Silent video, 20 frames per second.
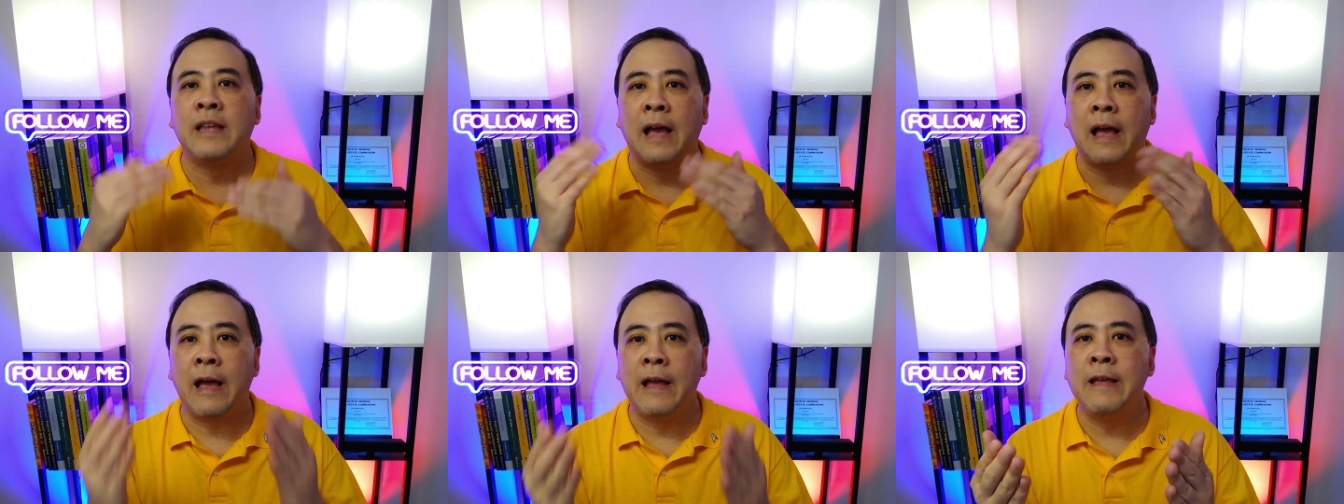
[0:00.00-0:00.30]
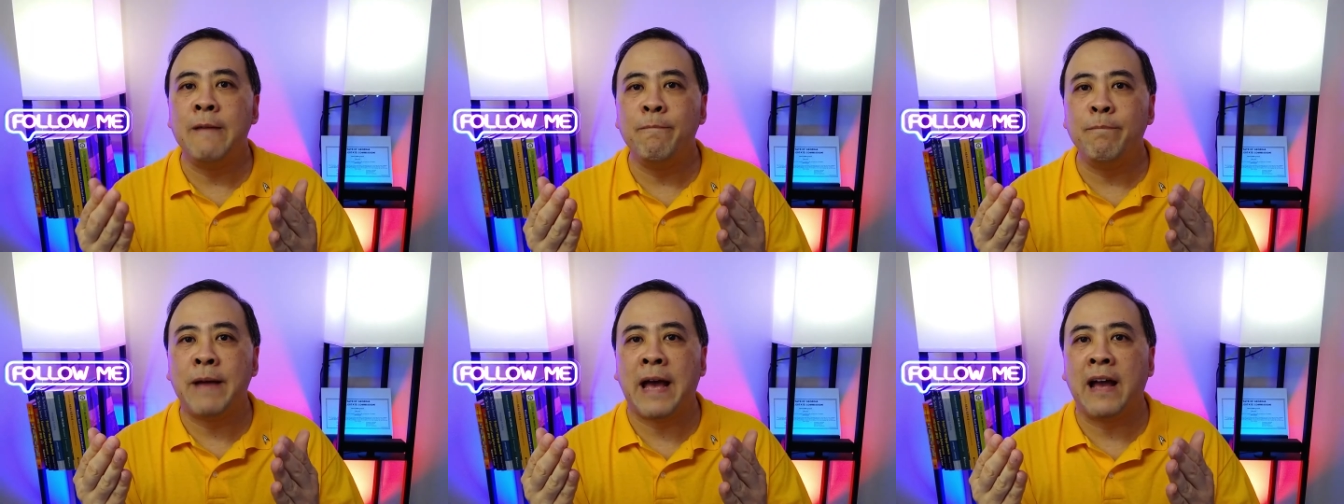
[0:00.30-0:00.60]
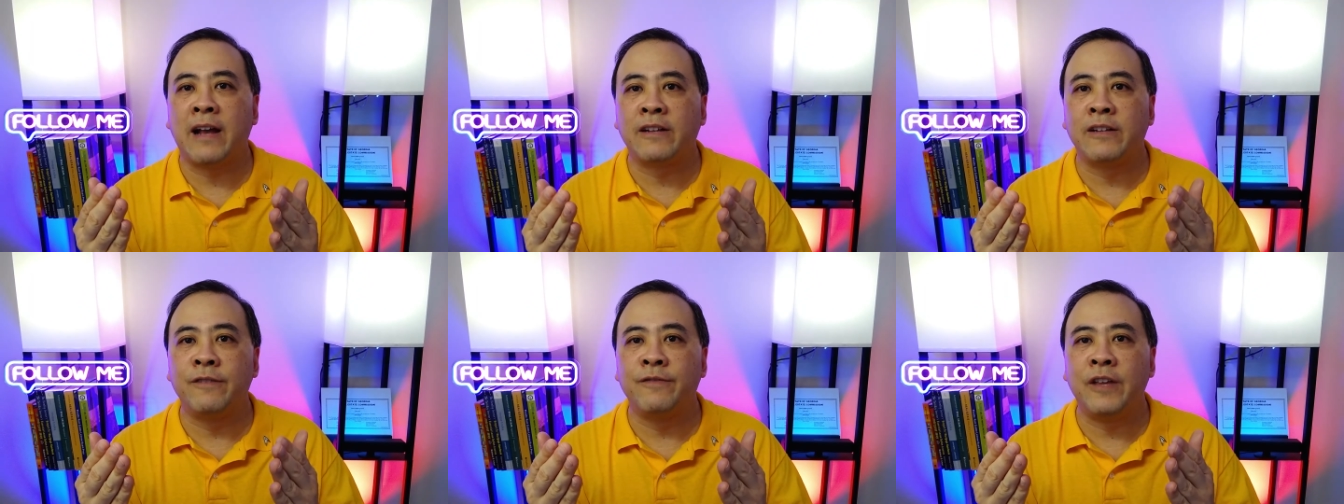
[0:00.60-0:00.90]
The
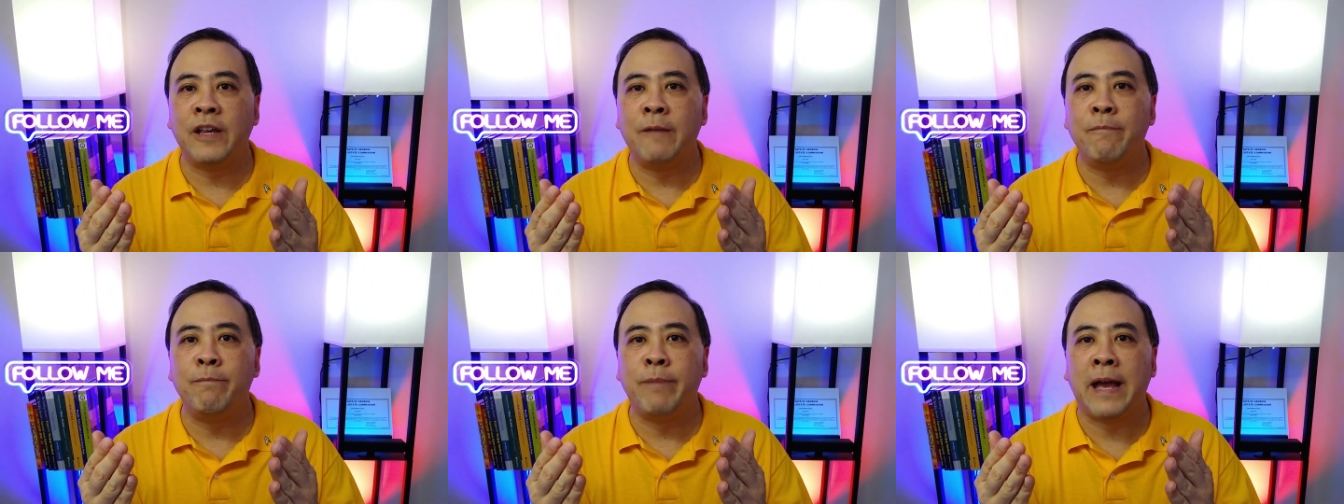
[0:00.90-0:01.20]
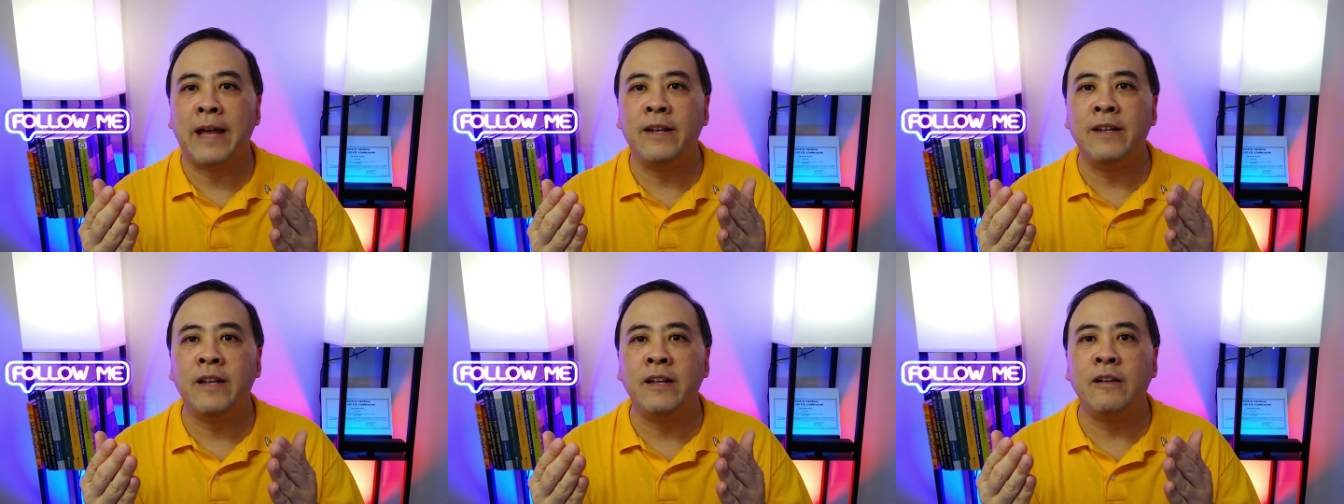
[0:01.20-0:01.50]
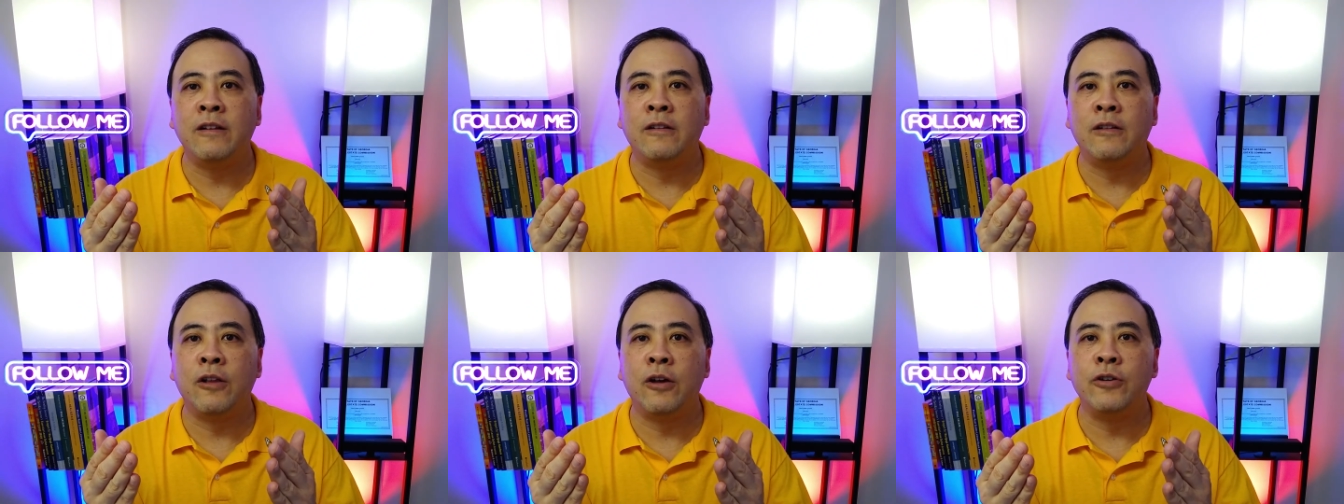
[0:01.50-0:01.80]
impact of the
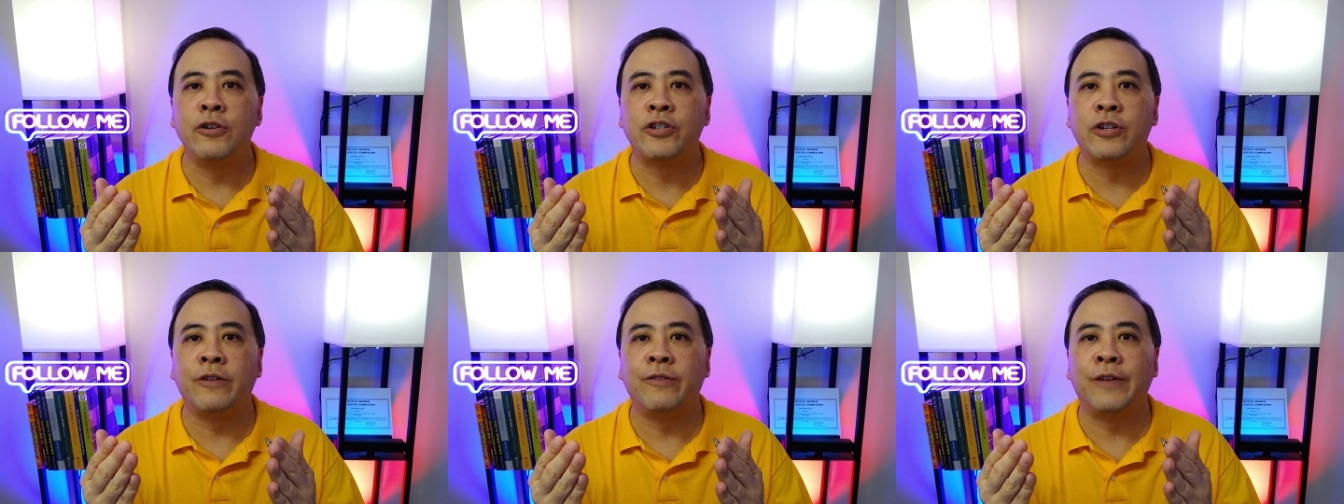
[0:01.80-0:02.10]
impending closure